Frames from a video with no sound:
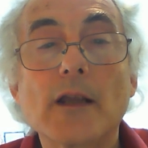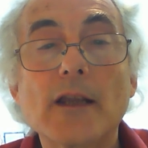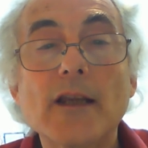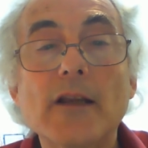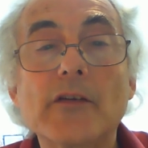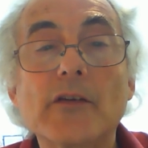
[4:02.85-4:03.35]

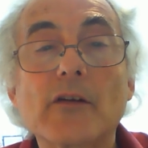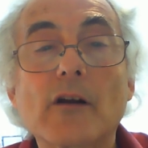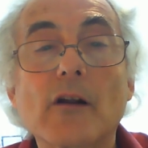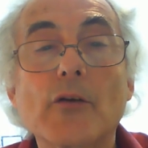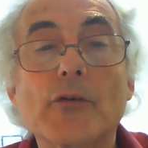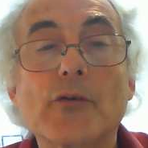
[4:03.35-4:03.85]
Easier to
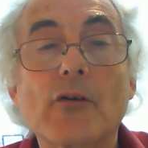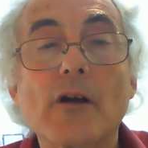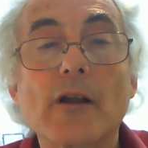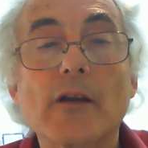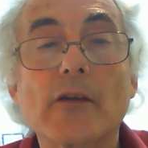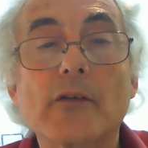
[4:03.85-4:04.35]
close your
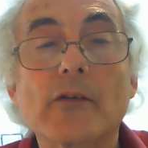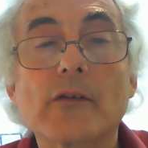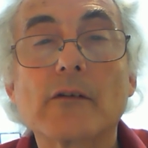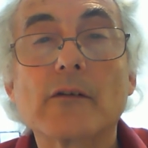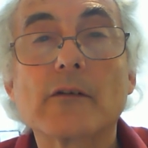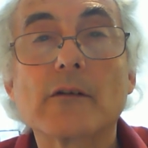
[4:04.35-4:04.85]
eyes.
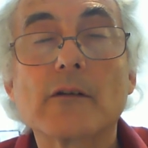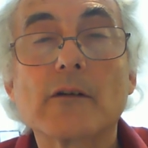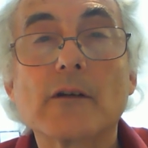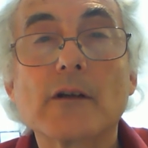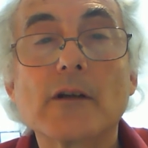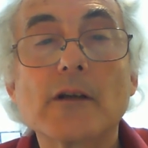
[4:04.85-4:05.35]

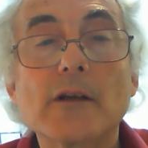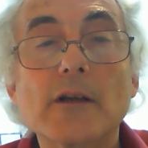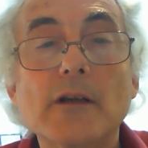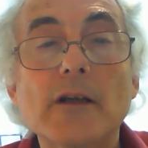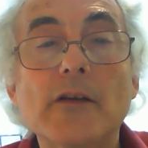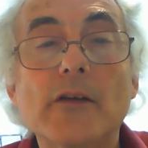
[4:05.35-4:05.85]

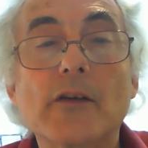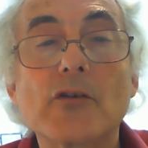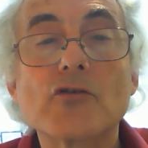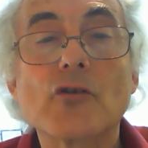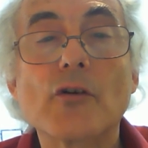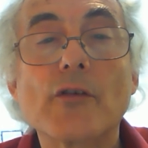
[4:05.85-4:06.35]
Easier to
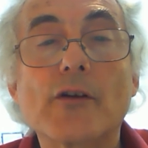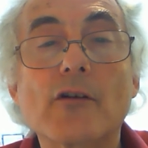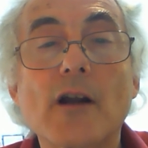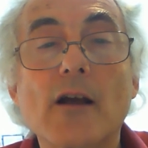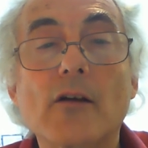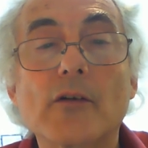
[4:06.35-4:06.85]
join the
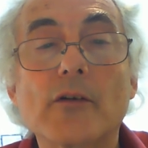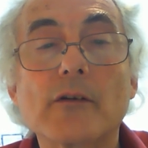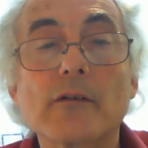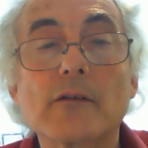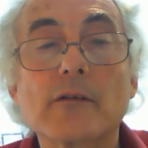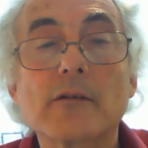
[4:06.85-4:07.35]
crowd.
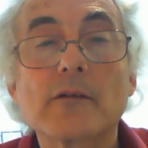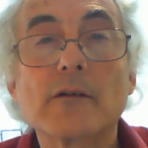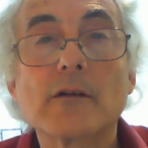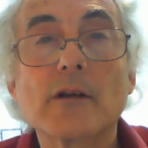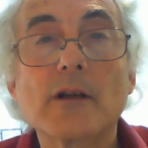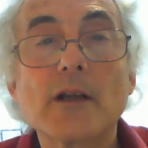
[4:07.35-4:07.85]

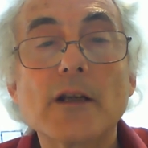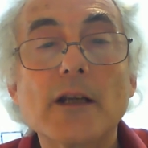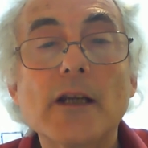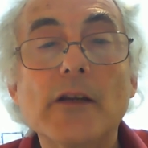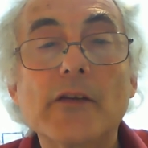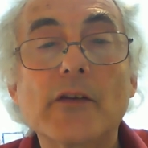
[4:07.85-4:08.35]

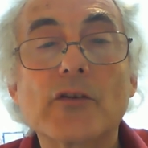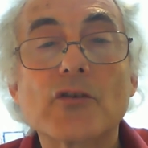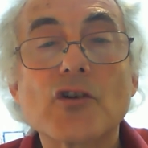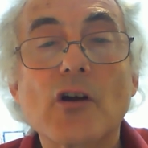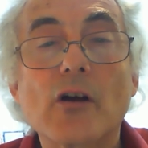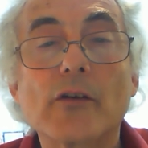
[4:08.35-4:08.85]
Easier to
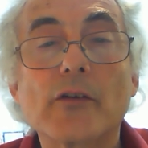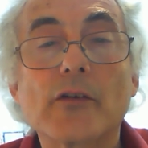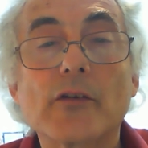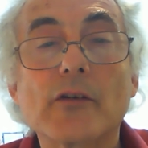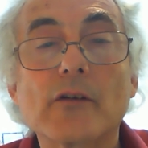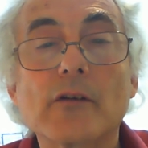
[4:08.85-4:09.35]

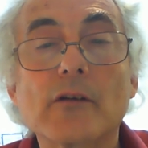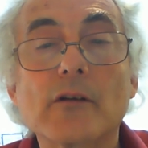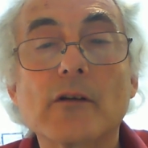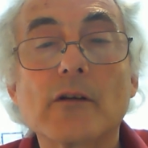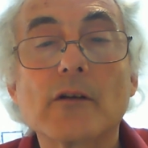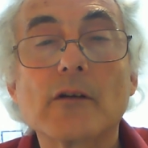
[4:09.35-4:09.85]
chant,
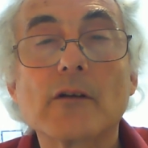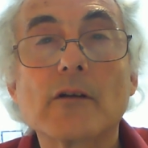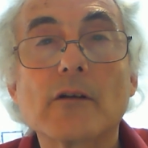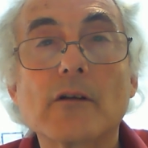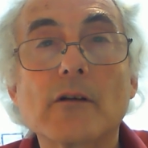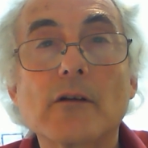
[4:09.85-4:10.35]

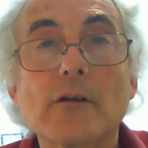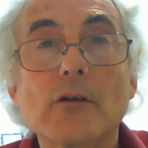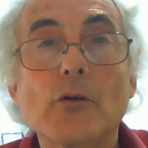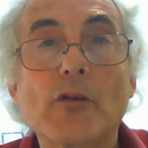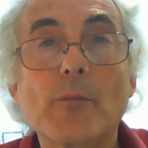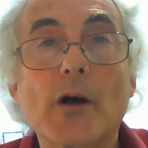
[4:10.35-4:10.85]

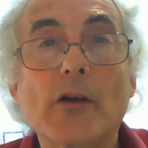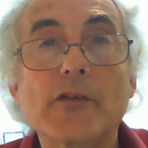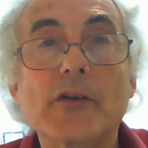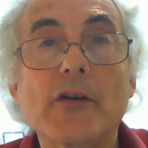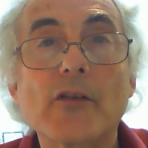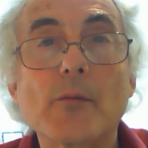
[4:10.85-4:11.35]
"Who's the
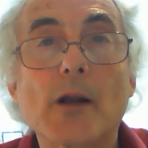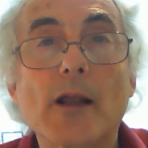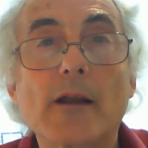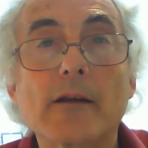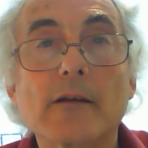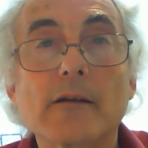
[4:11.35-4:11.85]
bastard in the
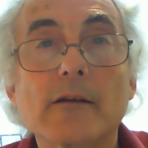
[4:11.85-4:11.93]
black?"